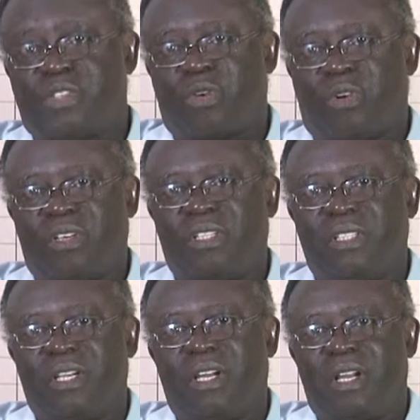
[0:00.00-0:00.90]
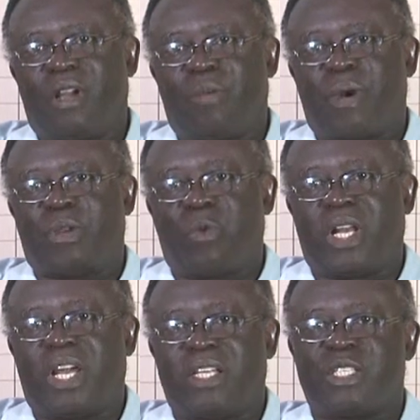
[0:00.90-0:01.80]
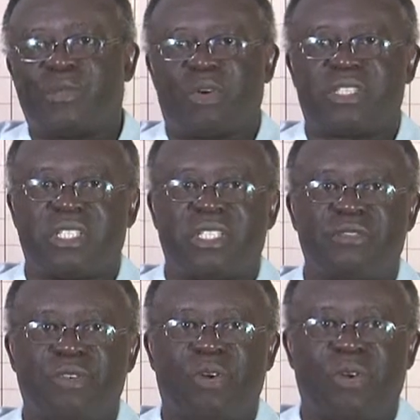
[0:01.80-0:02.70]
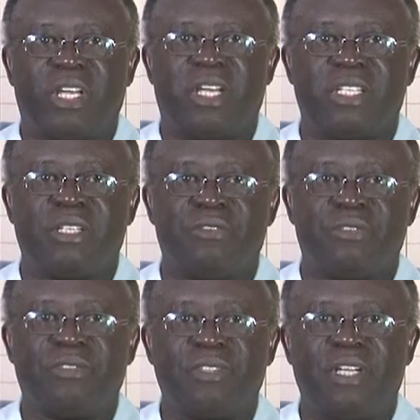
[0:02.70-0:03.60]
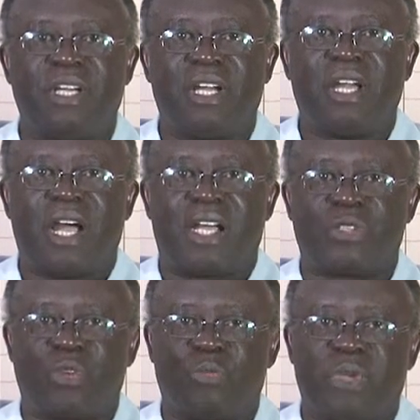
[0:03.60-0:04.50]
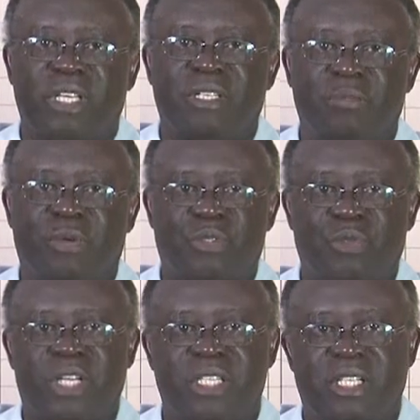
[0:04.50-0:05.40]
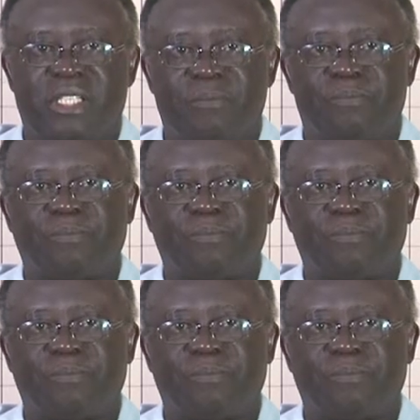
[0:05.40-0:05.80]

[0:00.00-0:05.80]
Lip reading: strong, but whether it is positive or negative has not been postulated.